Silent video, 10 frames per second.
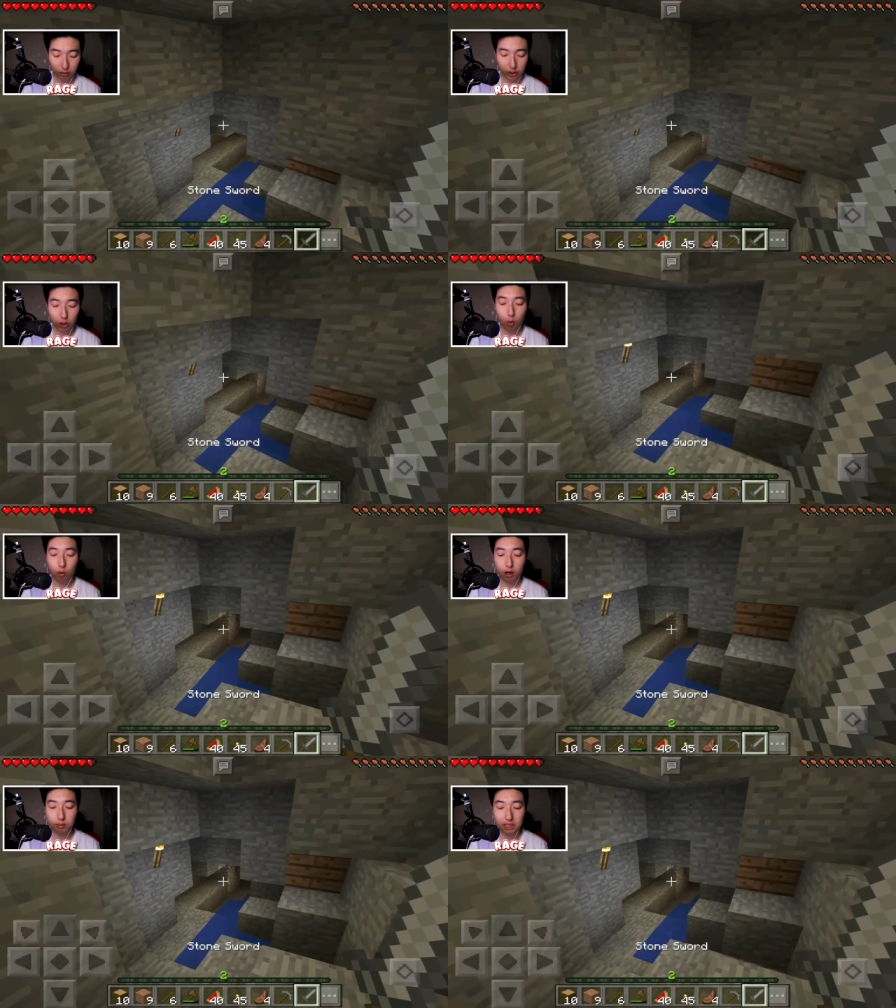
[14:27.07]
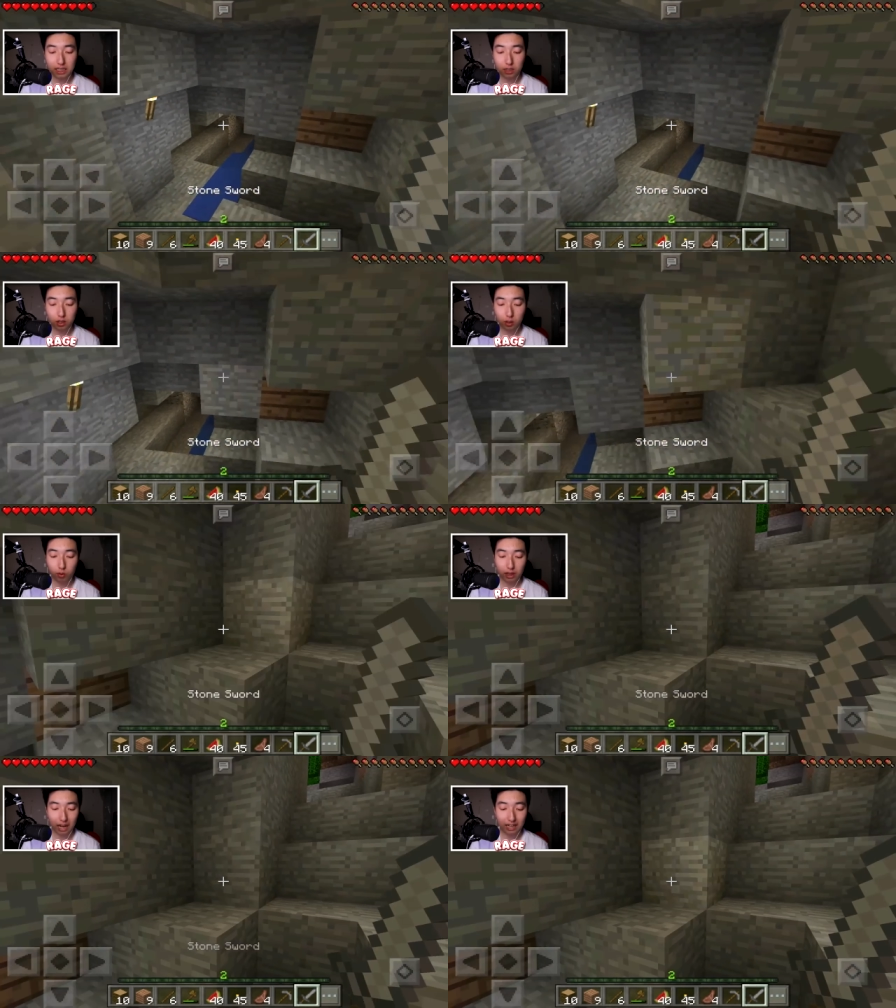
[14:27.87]
We don't want to be dealing
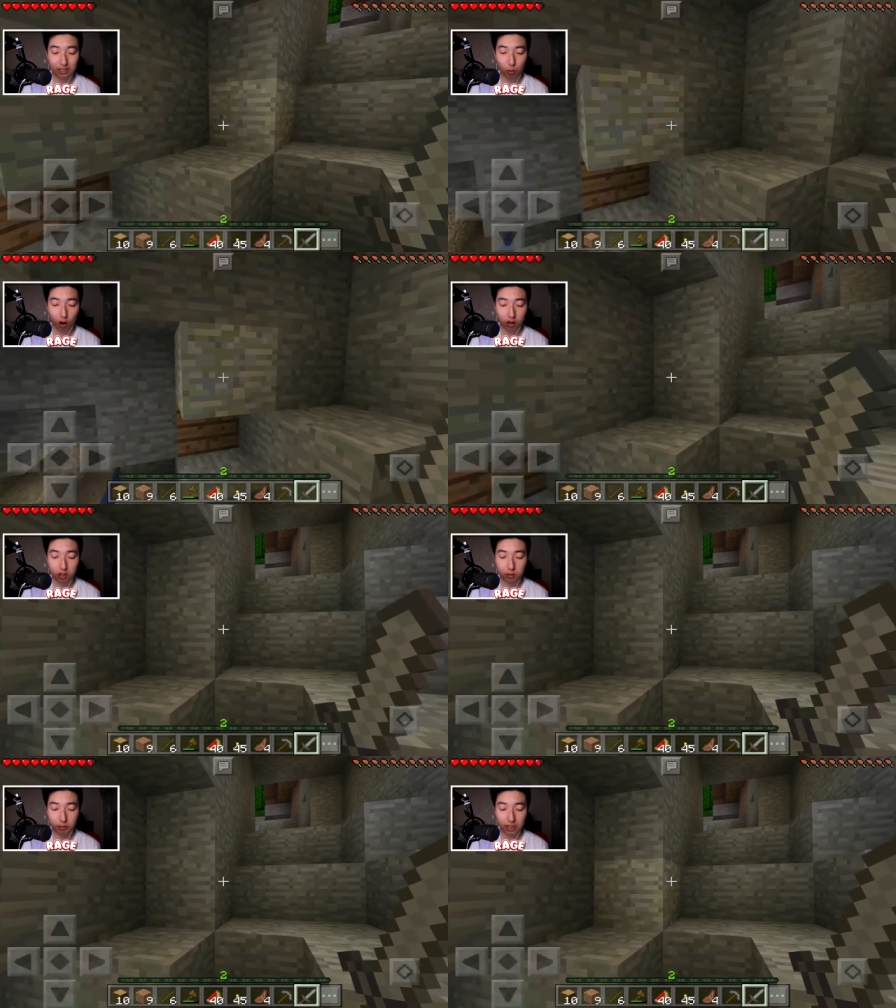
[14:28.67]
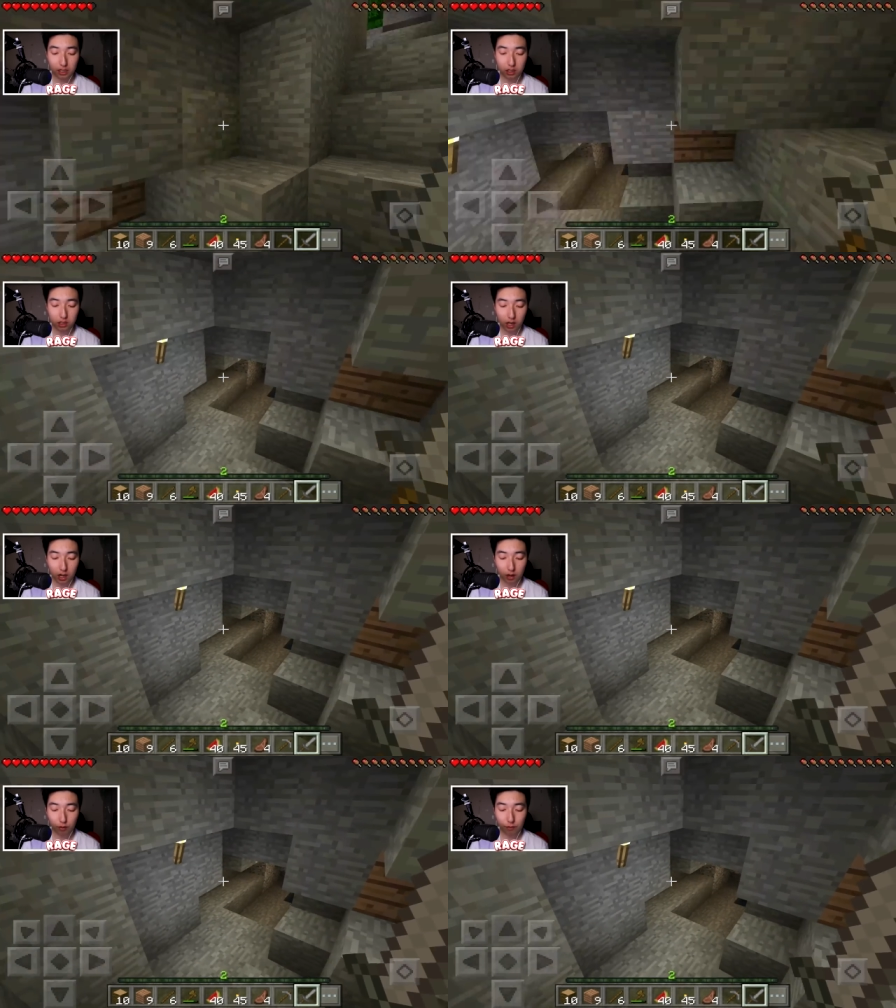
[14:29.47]
with any water because
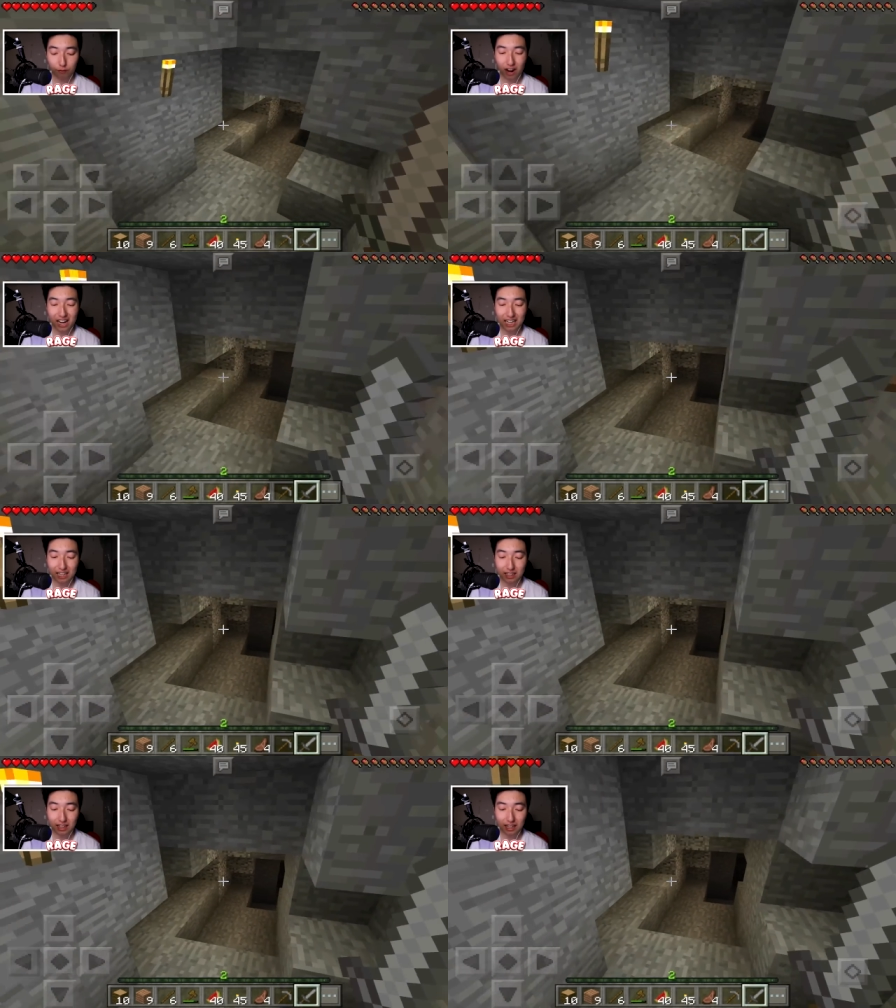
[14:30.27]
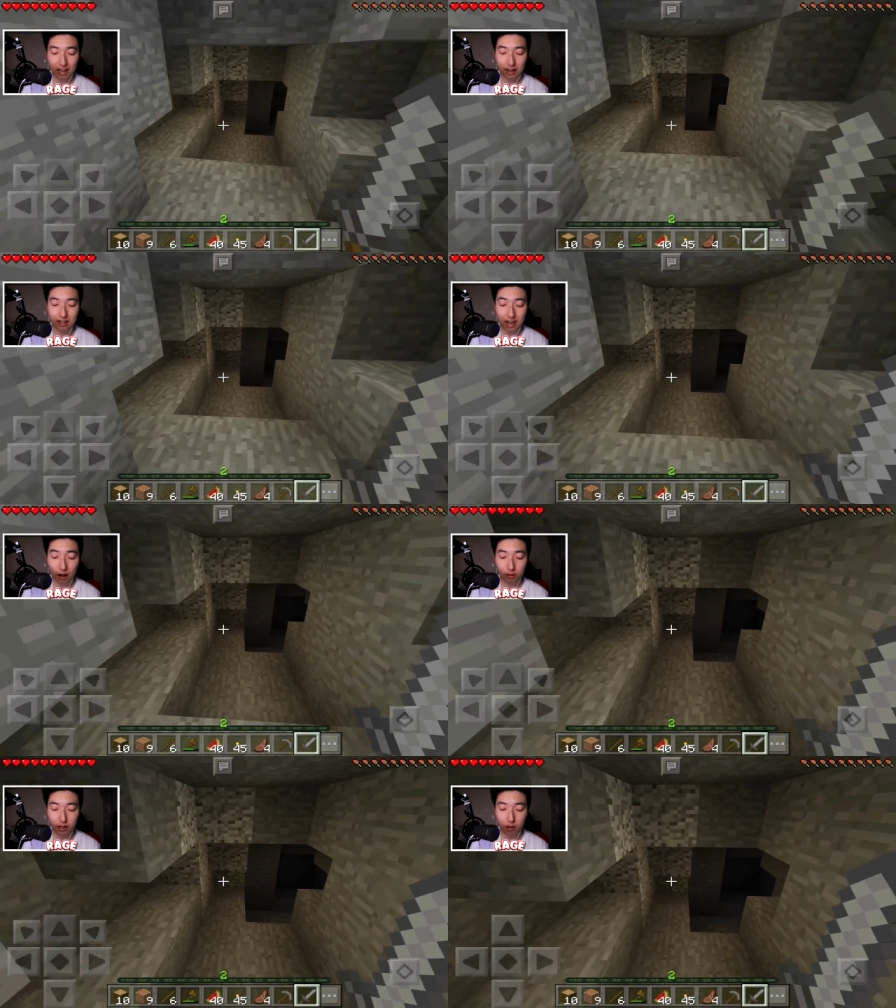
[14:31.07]
if we find anything
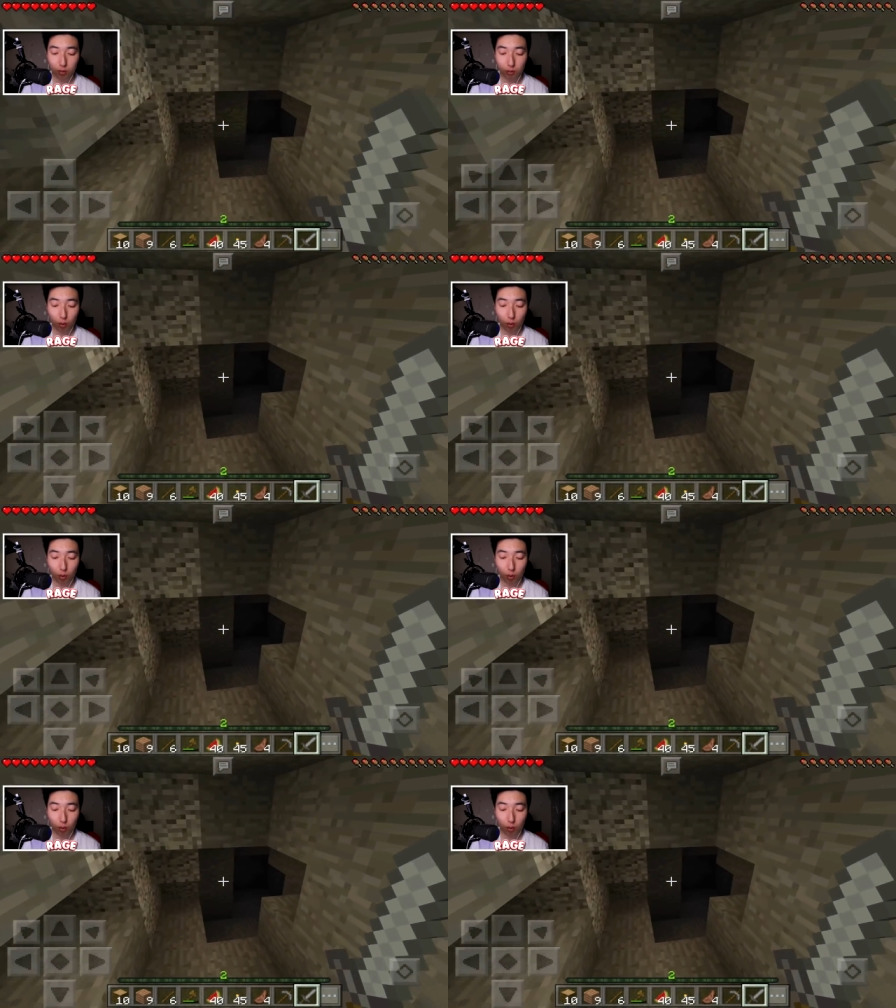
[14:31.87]
down there, we